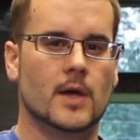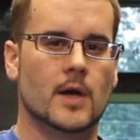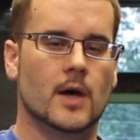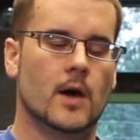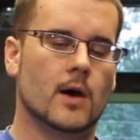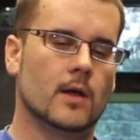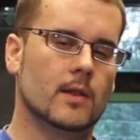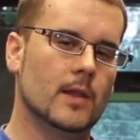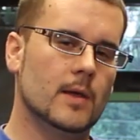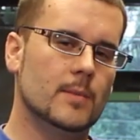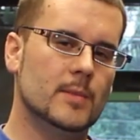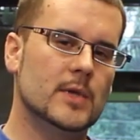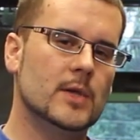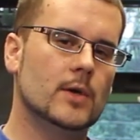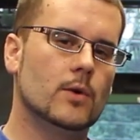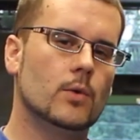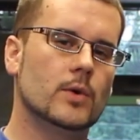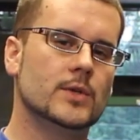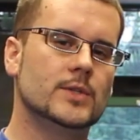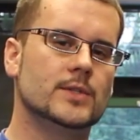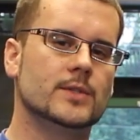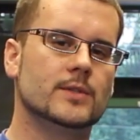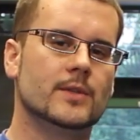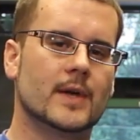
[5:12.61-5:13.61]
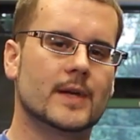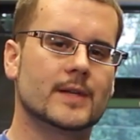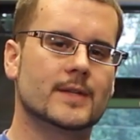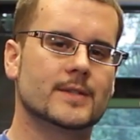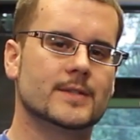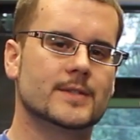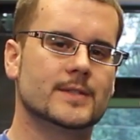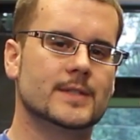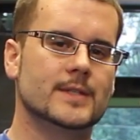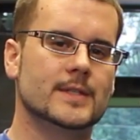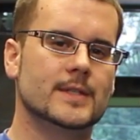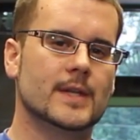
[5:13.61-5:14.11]
Let me know what you'd like to
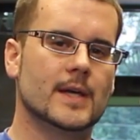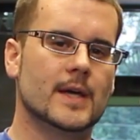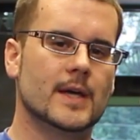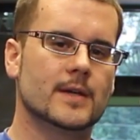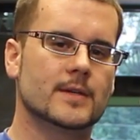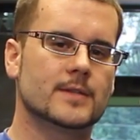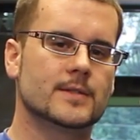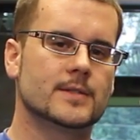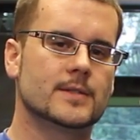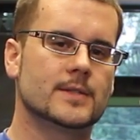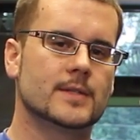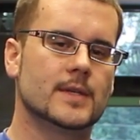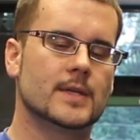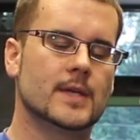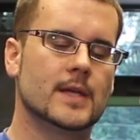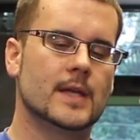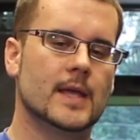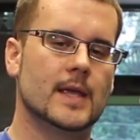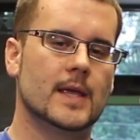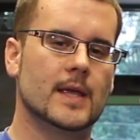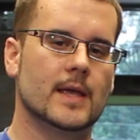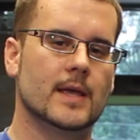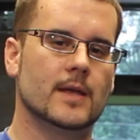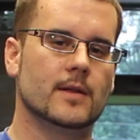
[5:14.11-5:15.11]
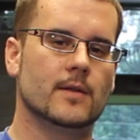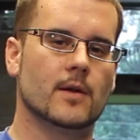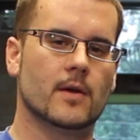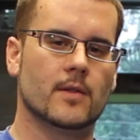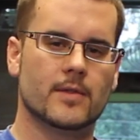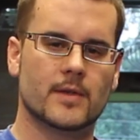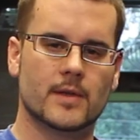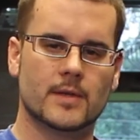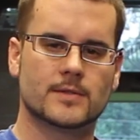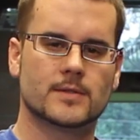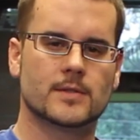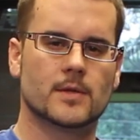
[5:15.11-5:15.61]
see next, and
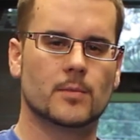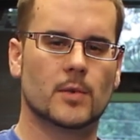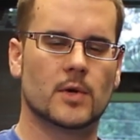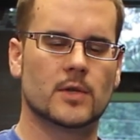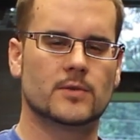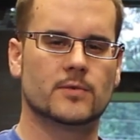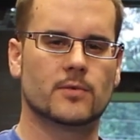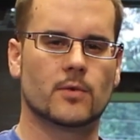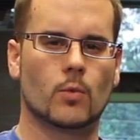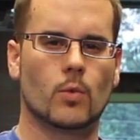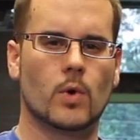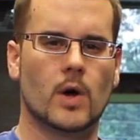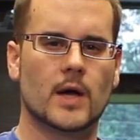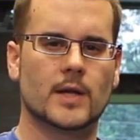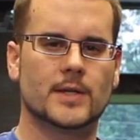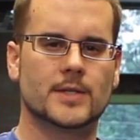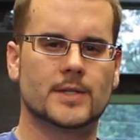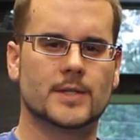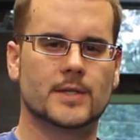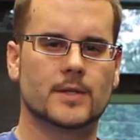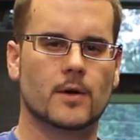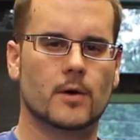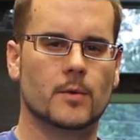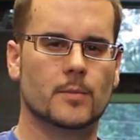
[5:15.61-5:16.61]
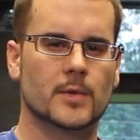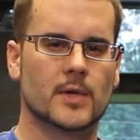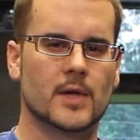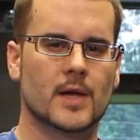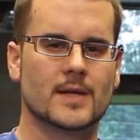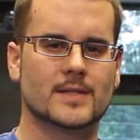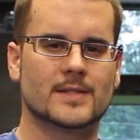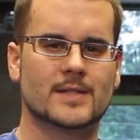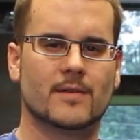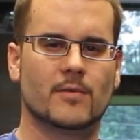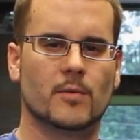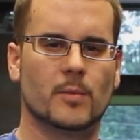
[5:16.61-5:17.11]
thanks so much for watching. Hope you
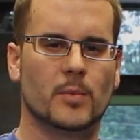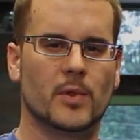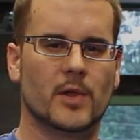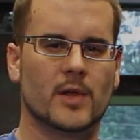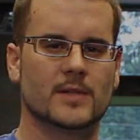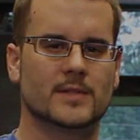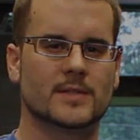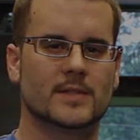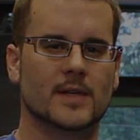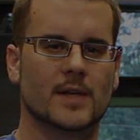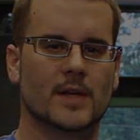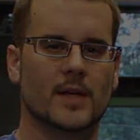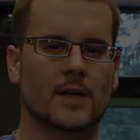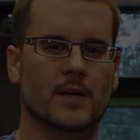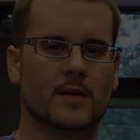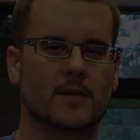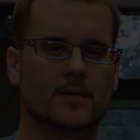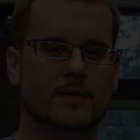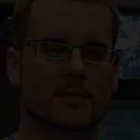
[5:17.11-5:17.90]
guys have a blessed day.